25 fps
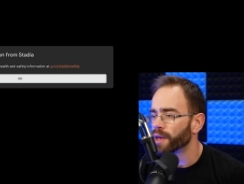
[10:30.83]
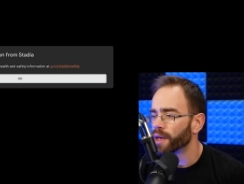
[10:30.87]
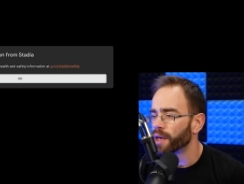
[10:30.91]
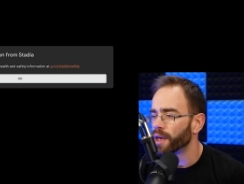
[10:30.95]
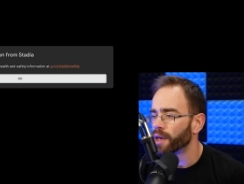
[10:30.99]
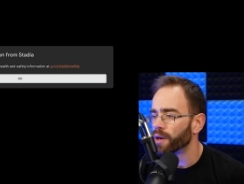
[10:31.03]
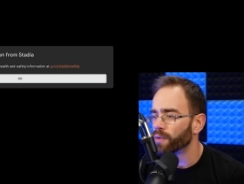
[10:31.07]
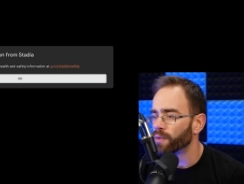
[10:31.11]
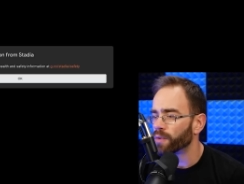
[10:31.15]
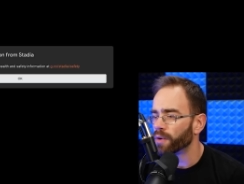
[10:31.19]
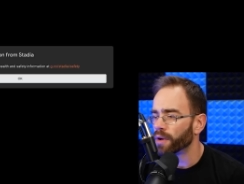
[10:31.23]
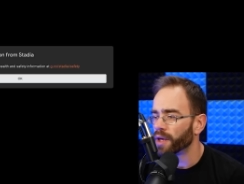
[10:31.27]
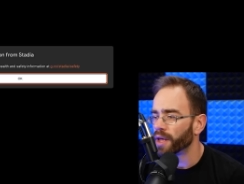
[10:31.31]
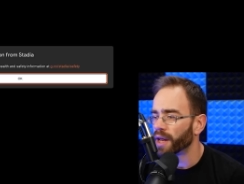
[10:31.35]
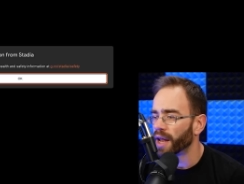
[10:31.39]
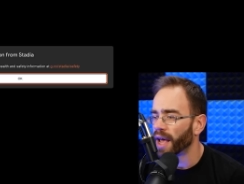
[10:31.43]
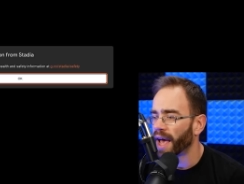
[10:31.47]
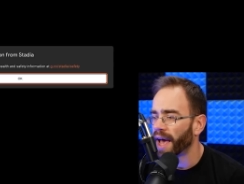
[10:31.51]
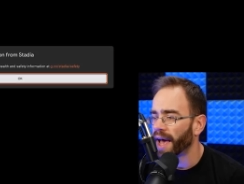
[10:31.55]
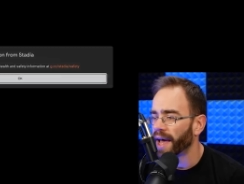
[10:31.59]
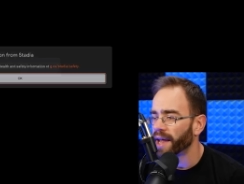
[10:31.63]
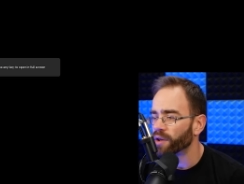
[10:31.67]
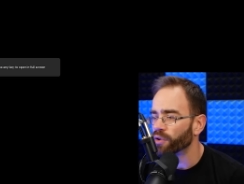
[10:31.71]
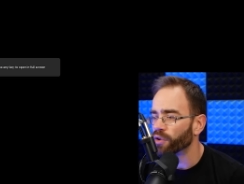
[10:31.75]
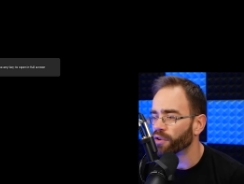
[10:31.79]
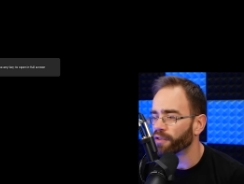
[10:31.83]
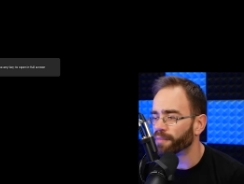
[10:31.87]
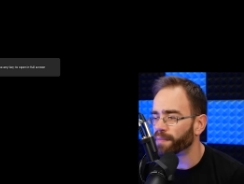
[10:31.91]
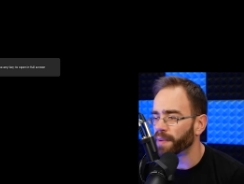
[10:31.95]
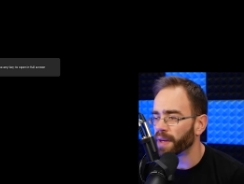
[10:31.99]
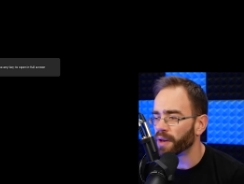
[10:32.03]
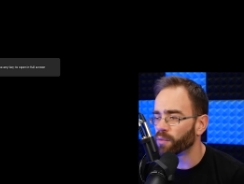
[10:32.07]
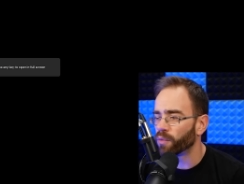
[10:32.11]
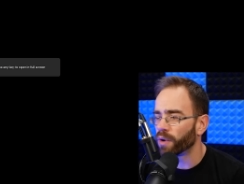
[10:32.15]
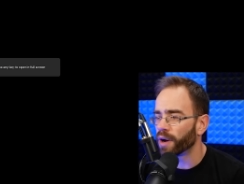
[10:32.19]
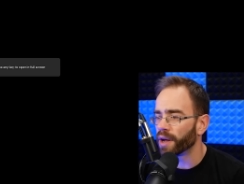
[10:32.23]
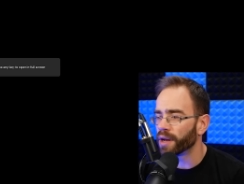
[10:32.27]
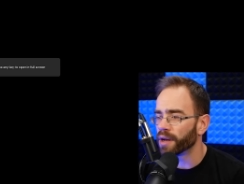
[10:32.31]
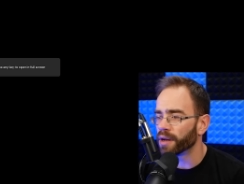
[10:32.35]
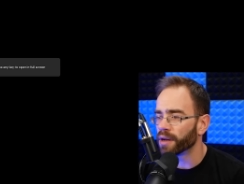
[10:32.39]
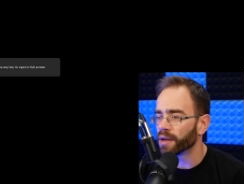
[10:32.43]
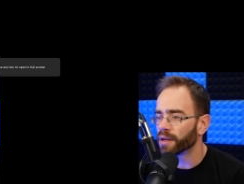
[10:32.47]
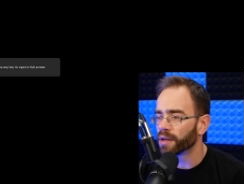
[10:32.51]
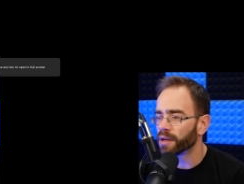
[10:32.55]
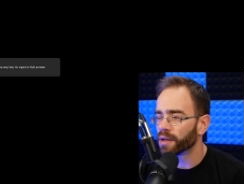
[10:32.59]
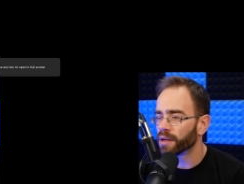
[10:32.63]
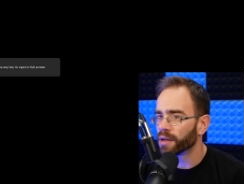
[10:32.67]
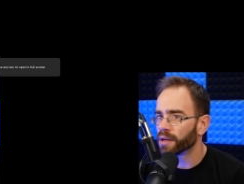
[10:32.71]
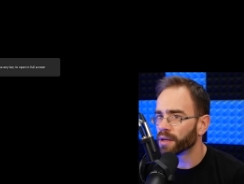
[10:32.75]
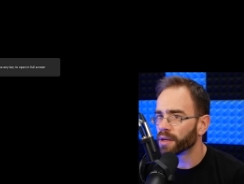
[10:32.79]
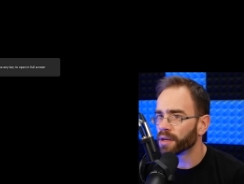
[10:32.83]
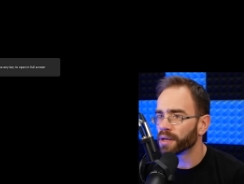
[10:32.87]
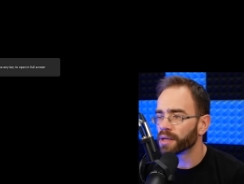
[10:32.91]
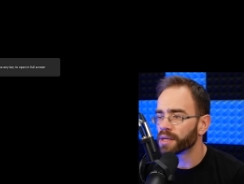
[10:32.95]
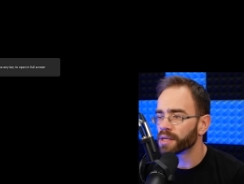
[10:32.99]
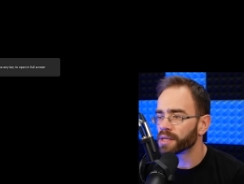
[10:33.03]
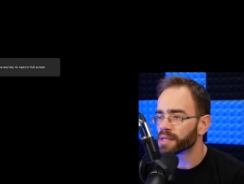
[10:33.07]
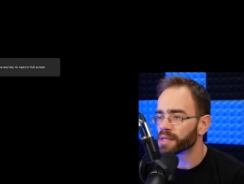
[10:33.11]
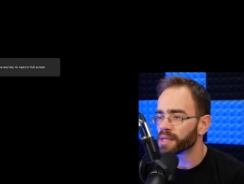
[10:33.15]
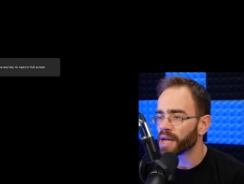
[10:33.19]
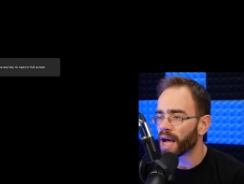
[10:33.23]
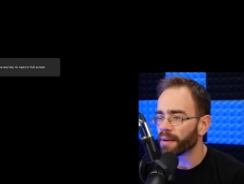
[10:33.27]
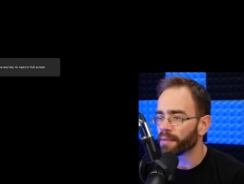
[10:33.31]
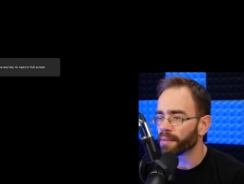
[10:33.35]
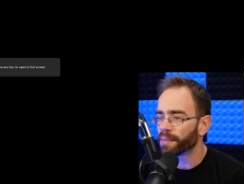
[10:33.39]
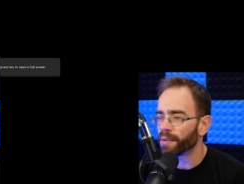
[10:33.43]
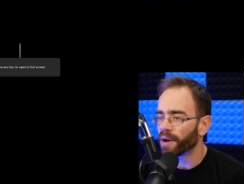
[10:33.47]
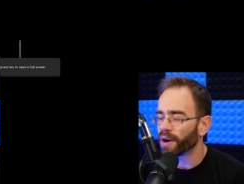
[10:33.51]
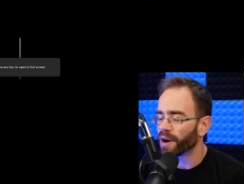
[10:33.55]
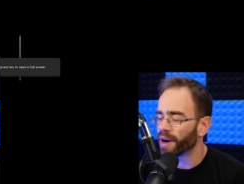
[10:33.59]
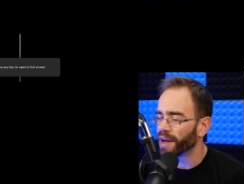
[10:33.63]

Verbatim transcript: It, it had to have been when Cyberpunk...